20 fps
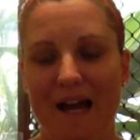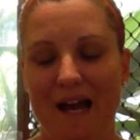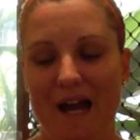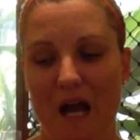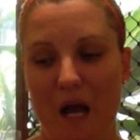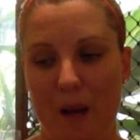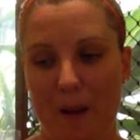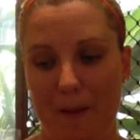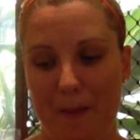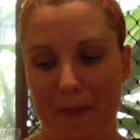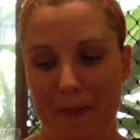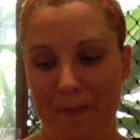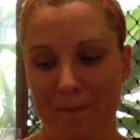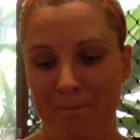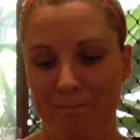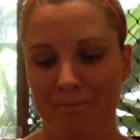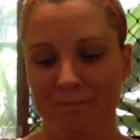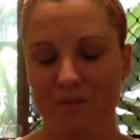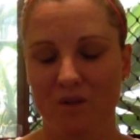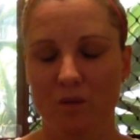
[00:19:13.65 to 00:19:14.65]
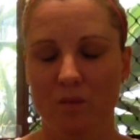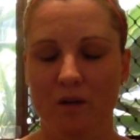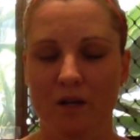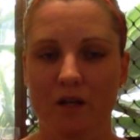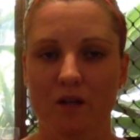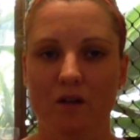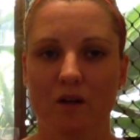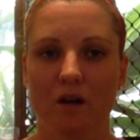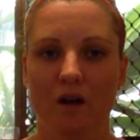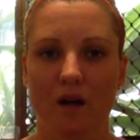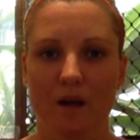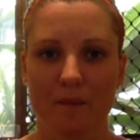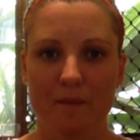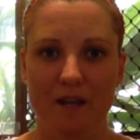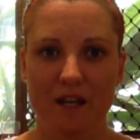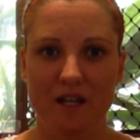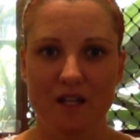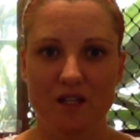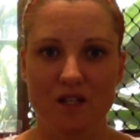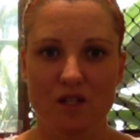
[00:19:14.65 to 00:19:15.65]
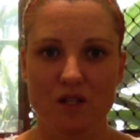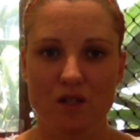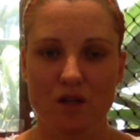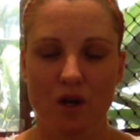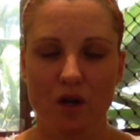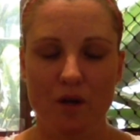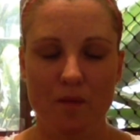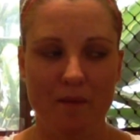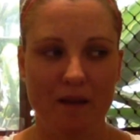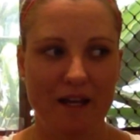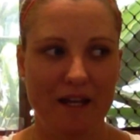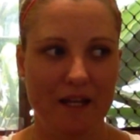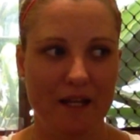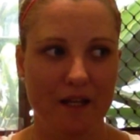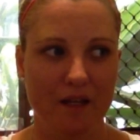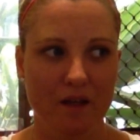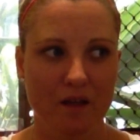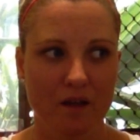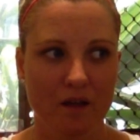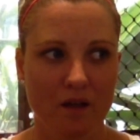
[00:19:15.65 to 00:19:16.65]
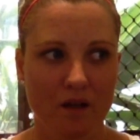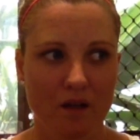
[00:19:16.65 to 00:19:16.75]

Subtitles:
oh my god, I'm eating so many